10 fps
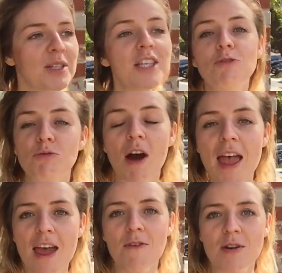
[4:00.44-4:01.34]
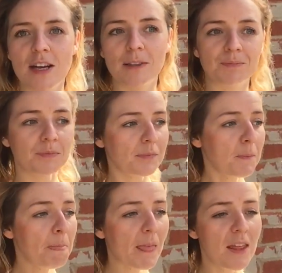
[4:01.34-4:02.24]
was in the right area.
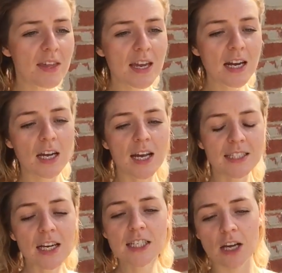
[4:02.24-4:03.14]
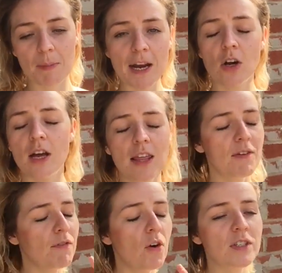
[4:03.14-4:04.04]
And then I signed up and I got
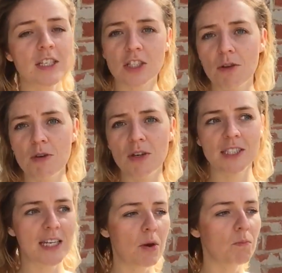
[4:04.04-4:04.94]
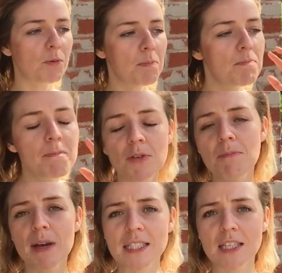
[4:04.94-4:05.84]
involved in this community. And the
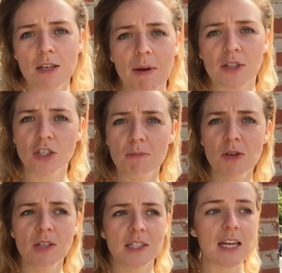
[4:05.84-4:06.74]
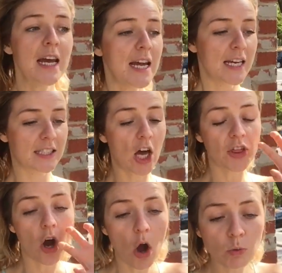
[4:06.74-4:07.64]
amazing thing about this community is that
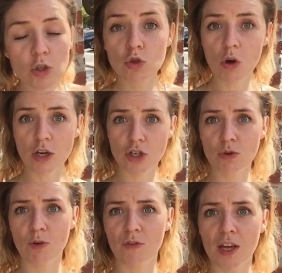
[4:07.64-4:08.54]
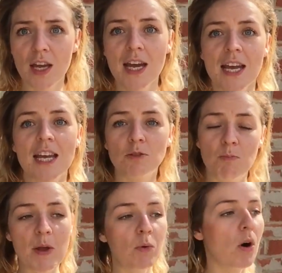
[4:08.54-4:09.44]
the whole structure of it is
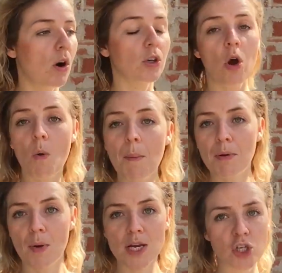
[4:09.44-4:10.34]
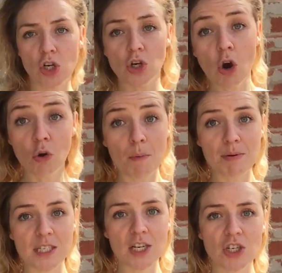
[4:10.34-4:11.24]
built on cooperation, not
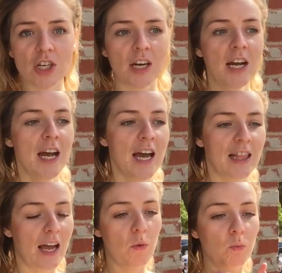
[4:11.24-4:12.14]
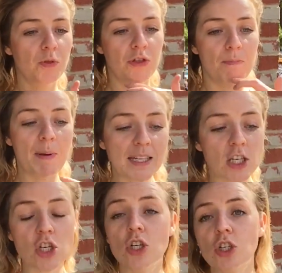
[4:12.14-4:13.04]
competition. Like, the better
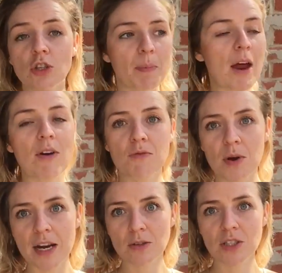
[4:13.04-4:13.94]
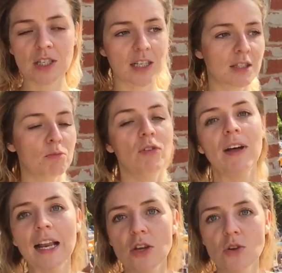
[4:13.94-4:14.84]
you do, the better everyone else does. The more
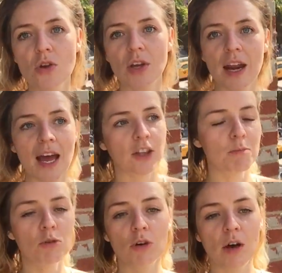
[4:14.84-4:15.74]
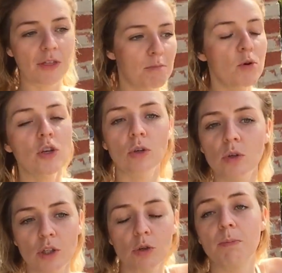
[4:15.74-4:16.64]
value you can add, the more
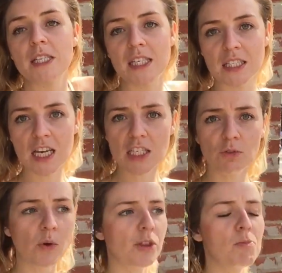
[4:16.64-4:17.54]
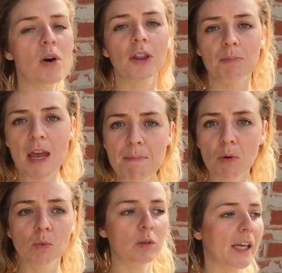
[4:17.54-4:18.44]
you'll be successful, and the more other
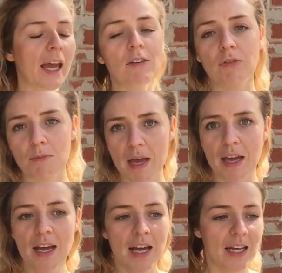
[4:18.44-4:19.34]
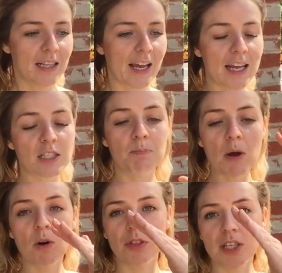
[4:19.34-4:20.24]
people will gain from it. Like, it's
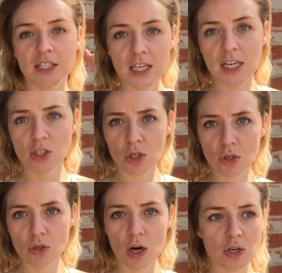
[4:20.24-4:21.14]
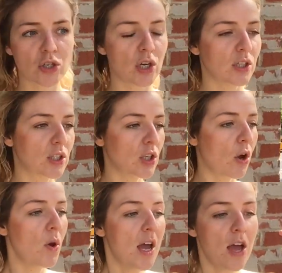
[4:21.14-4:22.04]
built on this tier 2 structure.
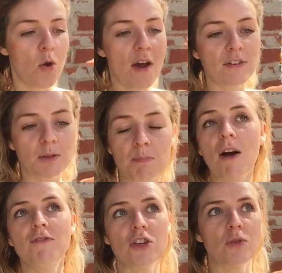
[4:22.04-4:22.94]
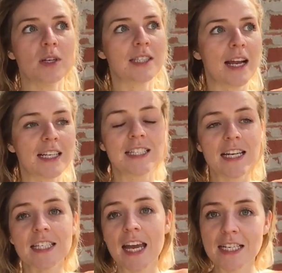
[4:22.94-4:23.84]
So whoever's above you is like
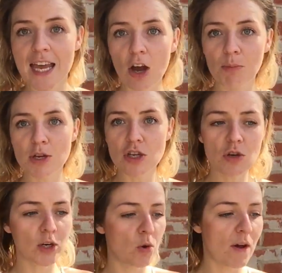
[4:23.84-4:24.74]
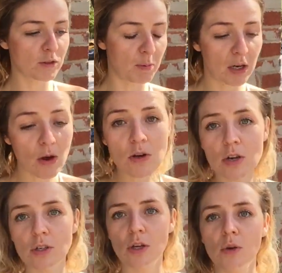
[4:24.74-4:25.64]
dedicated to helping you, and whoever's below
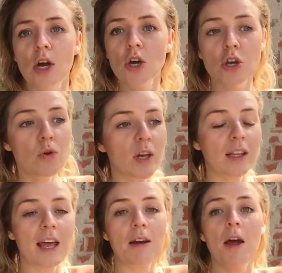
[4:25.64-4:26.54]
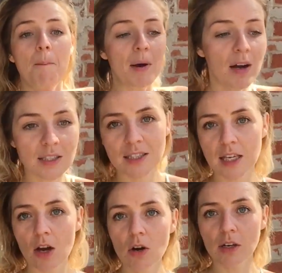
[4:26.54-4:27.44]
you can then pass
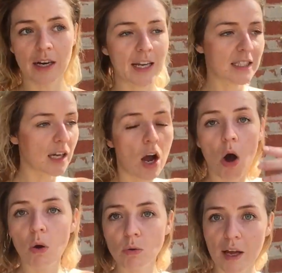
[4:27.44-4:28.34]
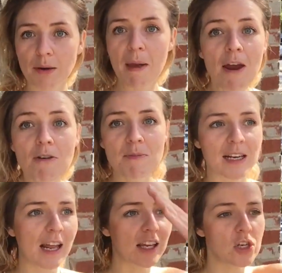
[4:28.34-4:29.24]
it on. Like, it's like a whole like
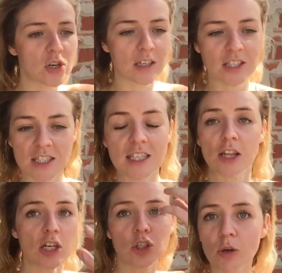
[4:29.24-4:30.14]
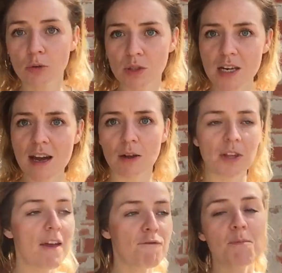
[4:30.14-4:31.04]
pyramid. Like, you can just, it trickles down.
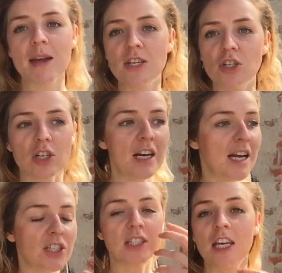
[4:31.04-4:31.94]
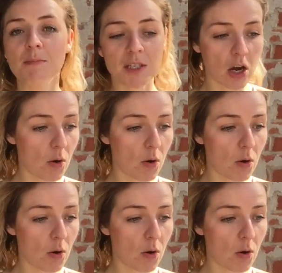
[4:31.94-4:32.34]
The information just keeps